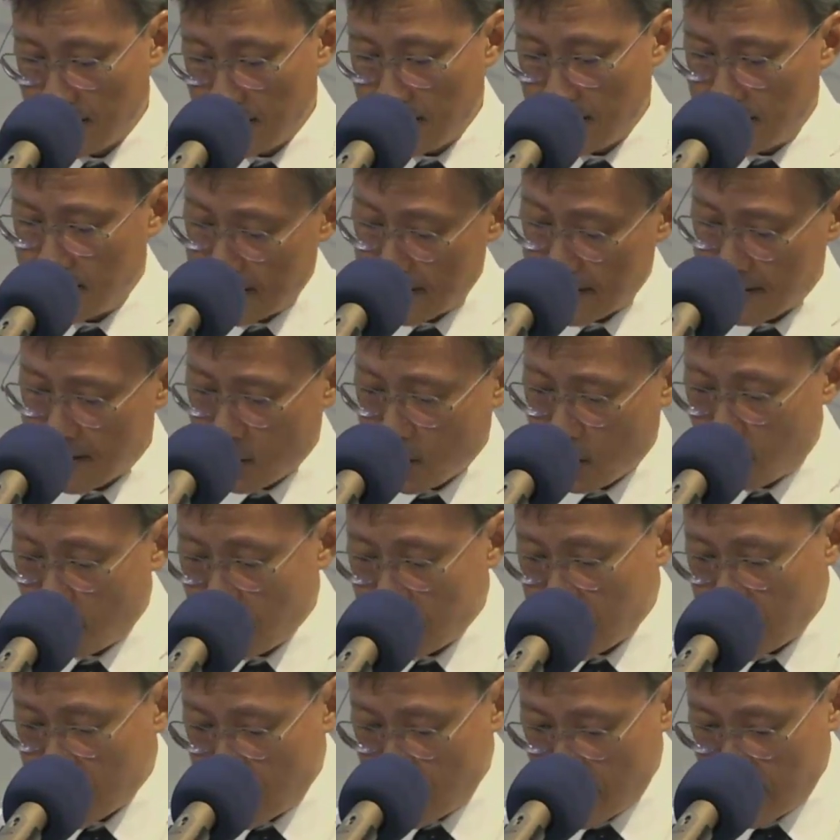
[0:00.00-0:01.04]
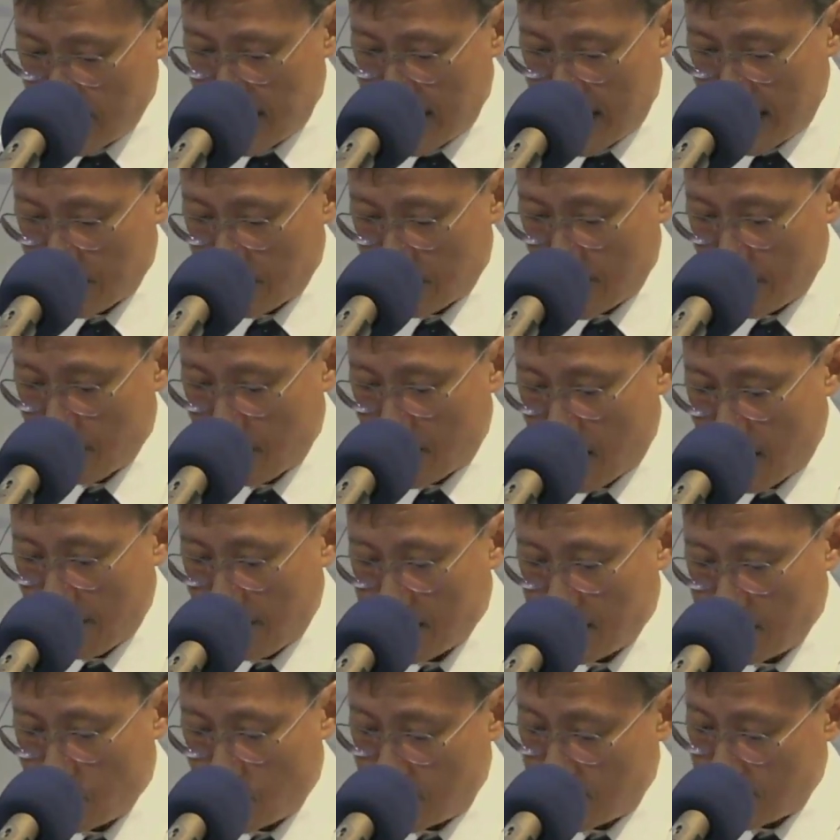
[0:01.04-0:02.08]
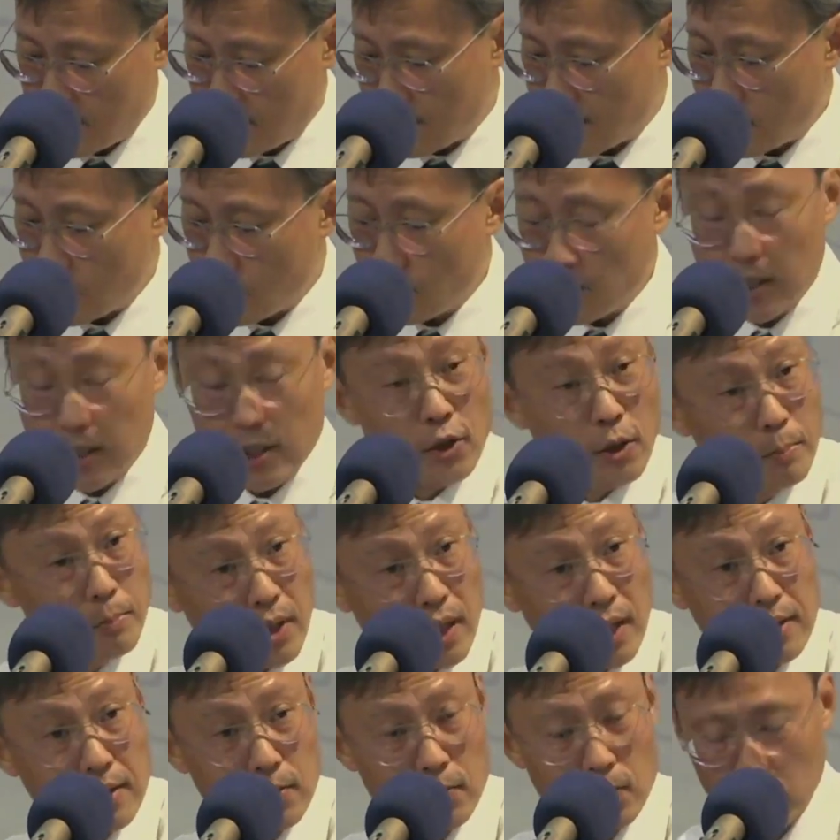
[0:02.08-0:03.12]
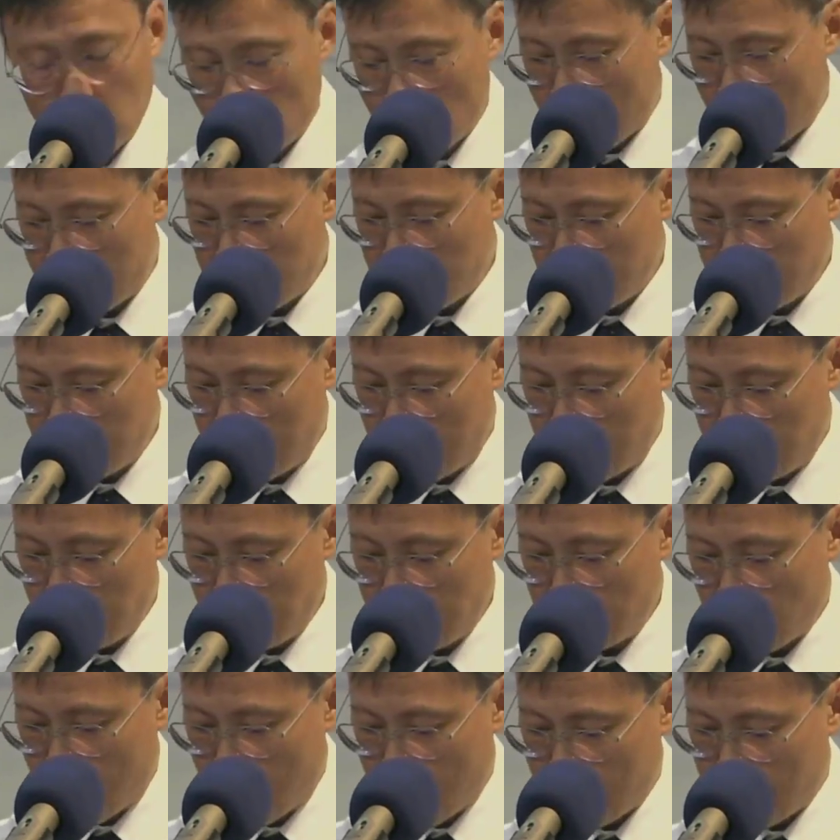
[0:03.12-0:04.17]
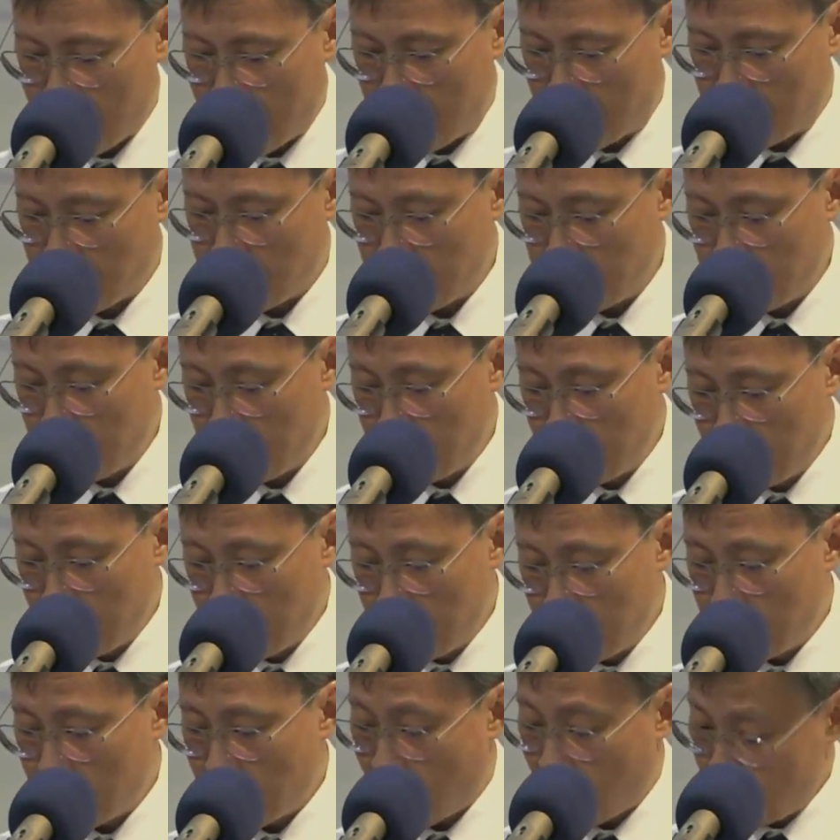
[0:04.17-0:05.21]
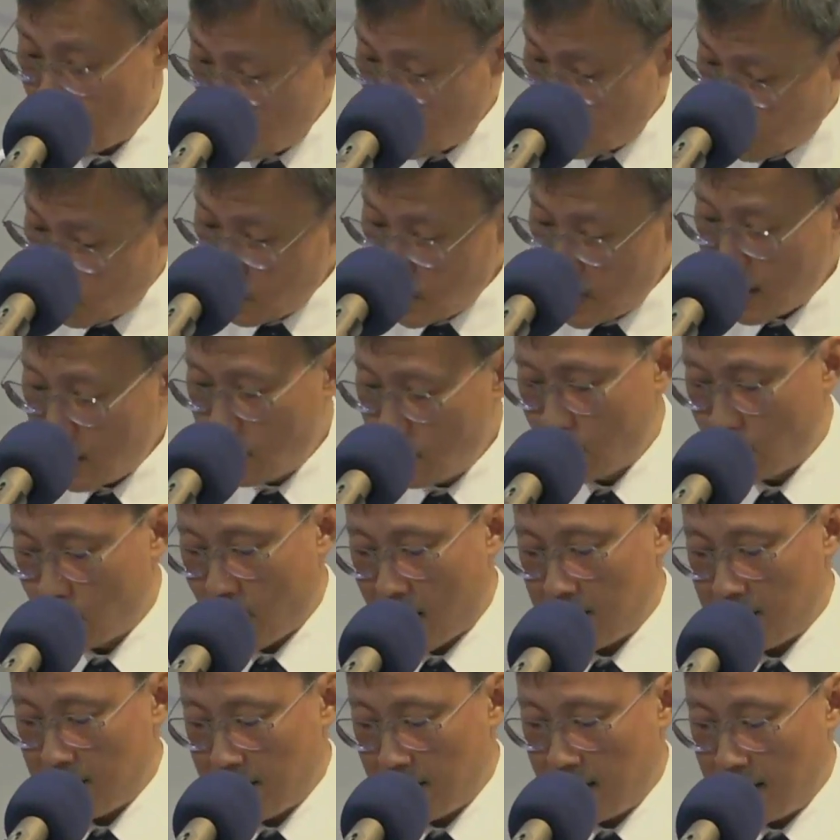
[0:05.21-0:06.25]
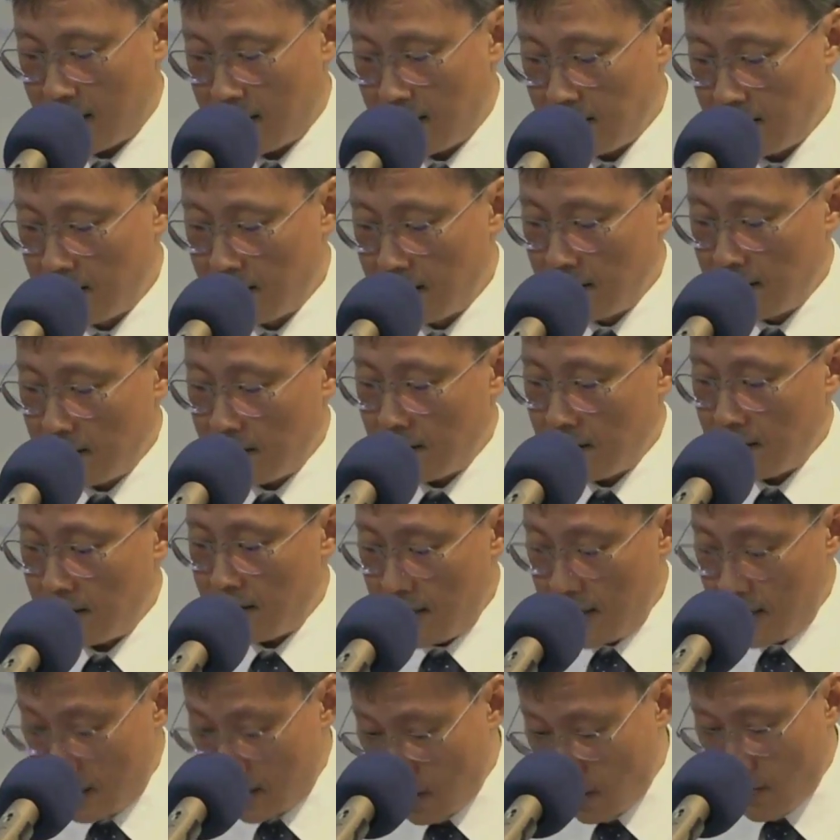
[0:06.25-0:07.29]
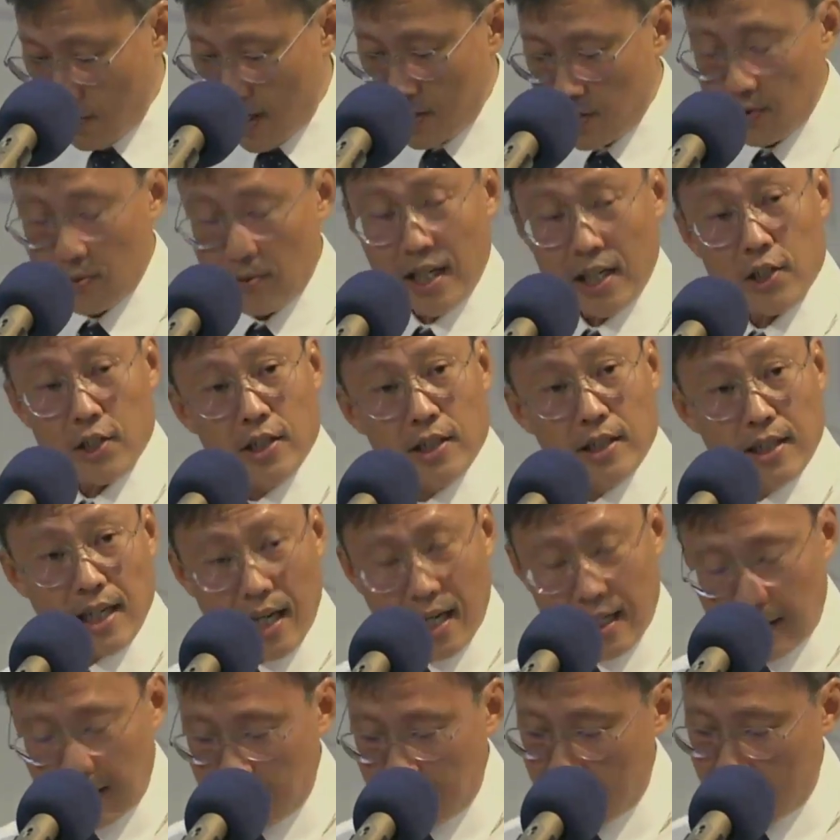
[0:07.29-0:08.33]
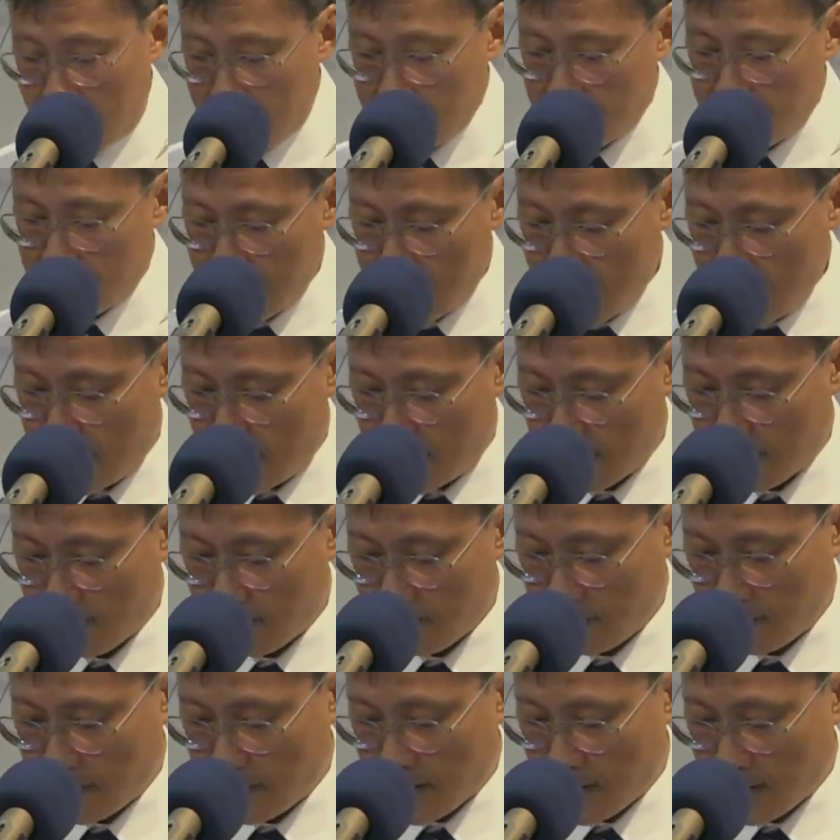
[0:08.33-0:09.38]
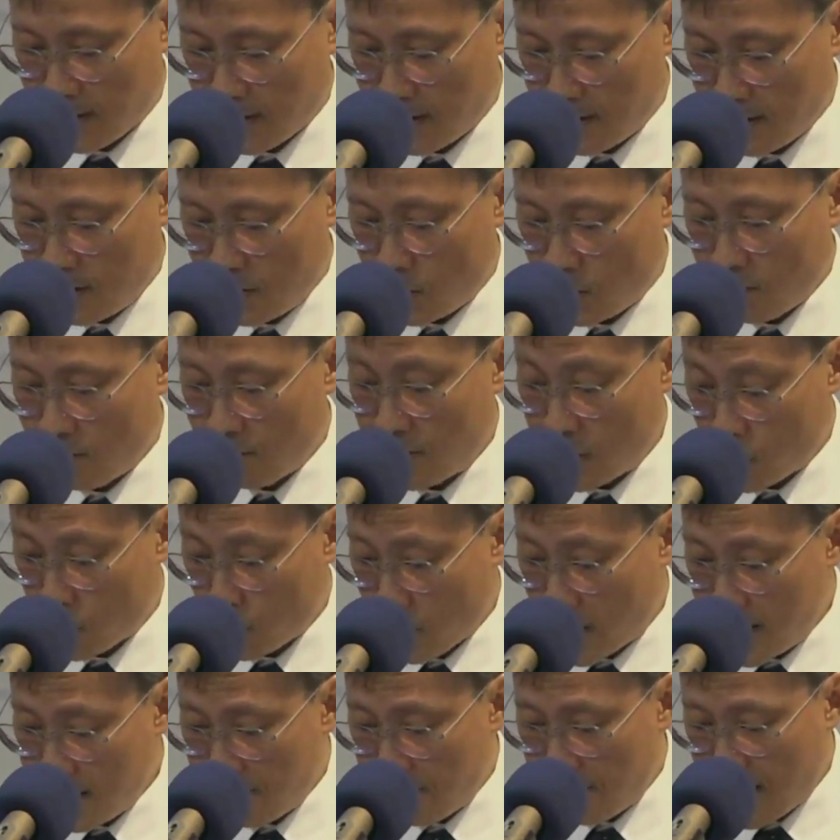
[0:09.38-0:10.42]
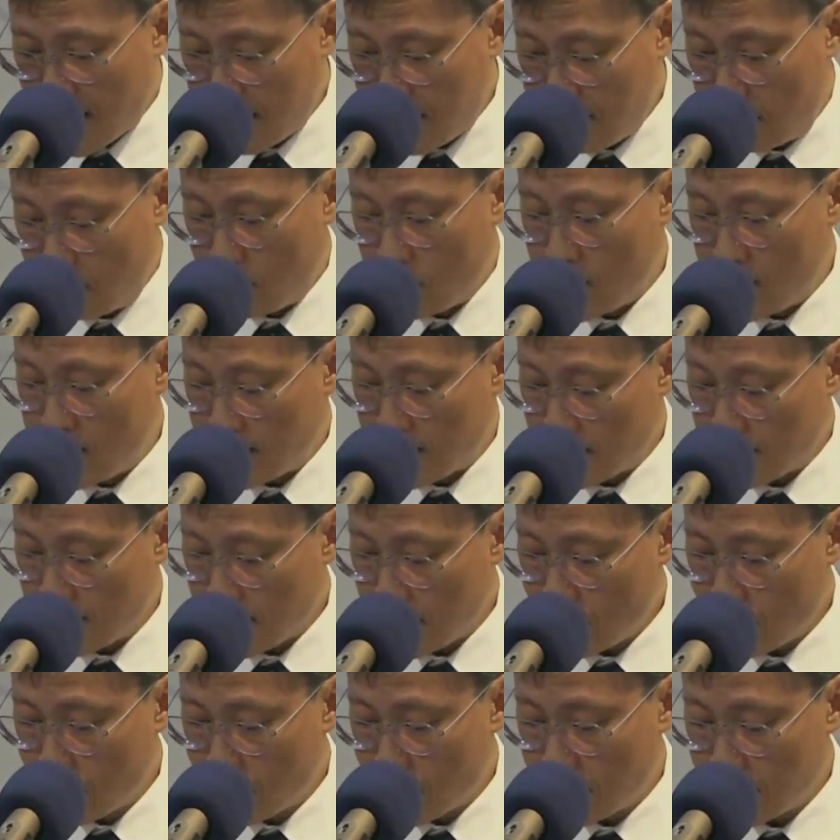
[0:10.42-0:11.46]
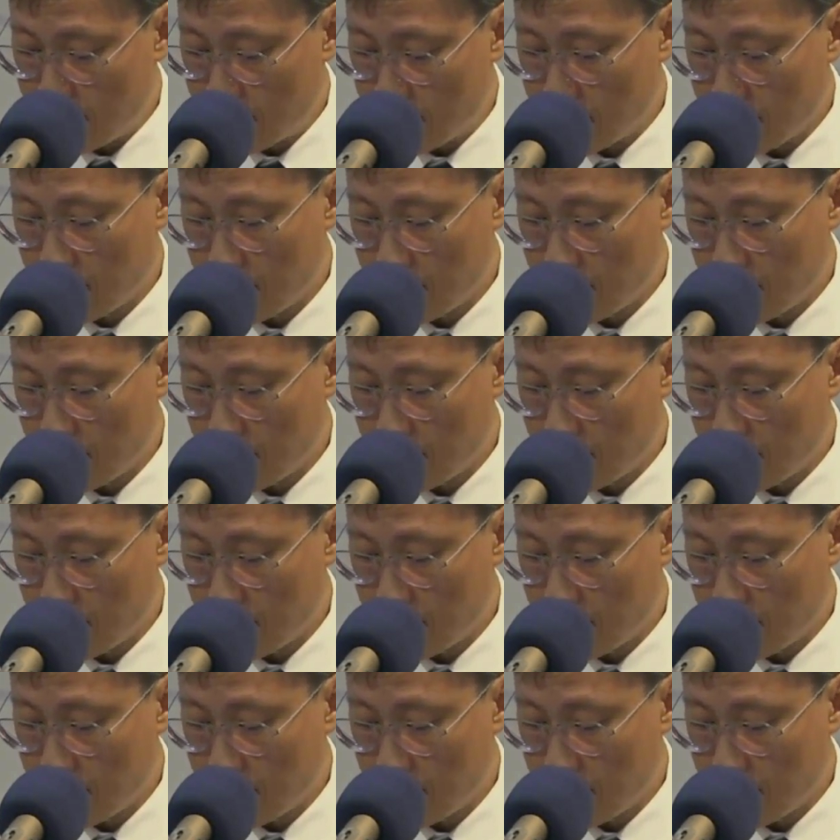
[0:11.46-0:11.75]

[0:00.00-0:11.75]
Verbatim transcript: This is the conversation he has with Martha. Jesus said to her, Your brother will rise again. Martha answered, I know he will rise again in the resurrection at the last day. Verse 25, Jesus said to her,